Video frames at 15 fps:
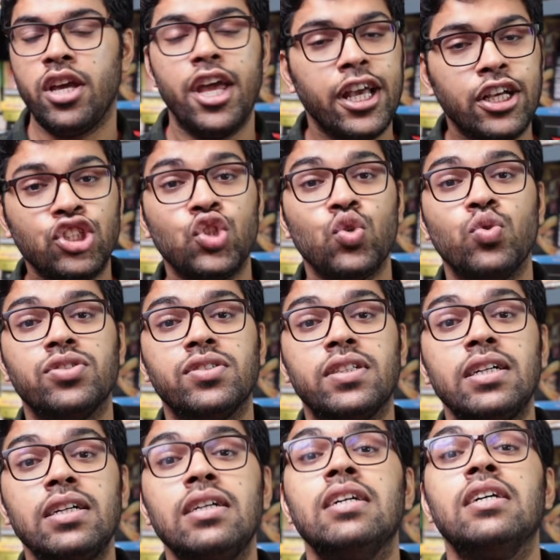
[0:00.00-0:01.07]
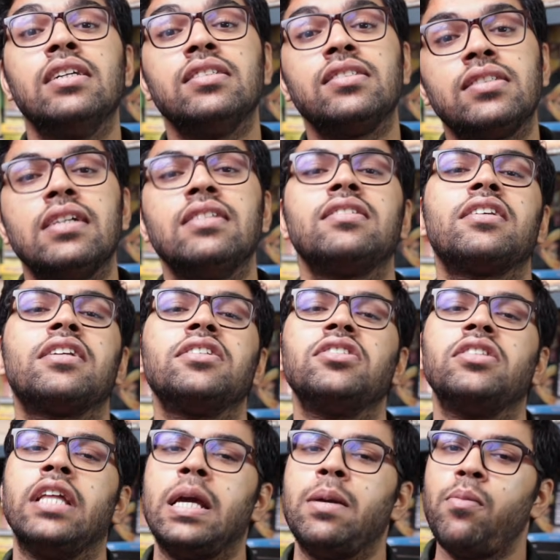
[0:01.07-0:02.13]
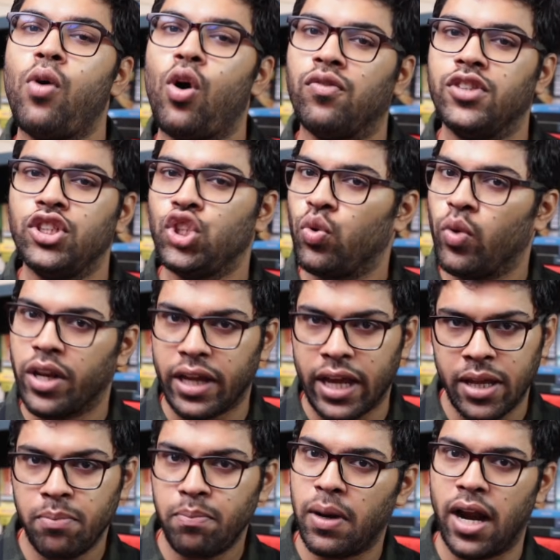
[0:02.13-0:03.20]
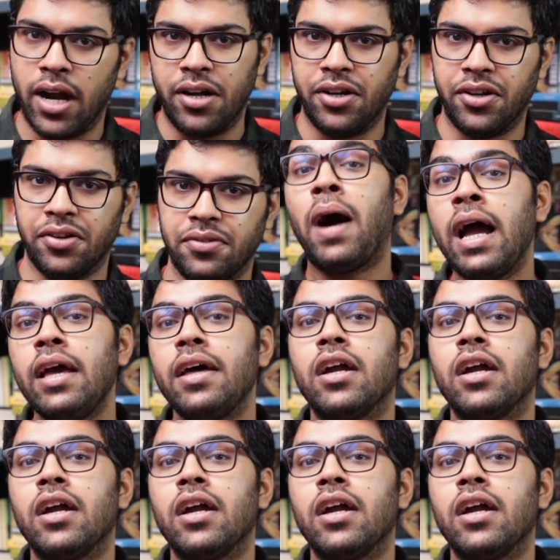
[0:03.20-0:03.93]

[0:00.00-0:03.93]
Ikshu is the Sanskrit name of the sugarcane plant. By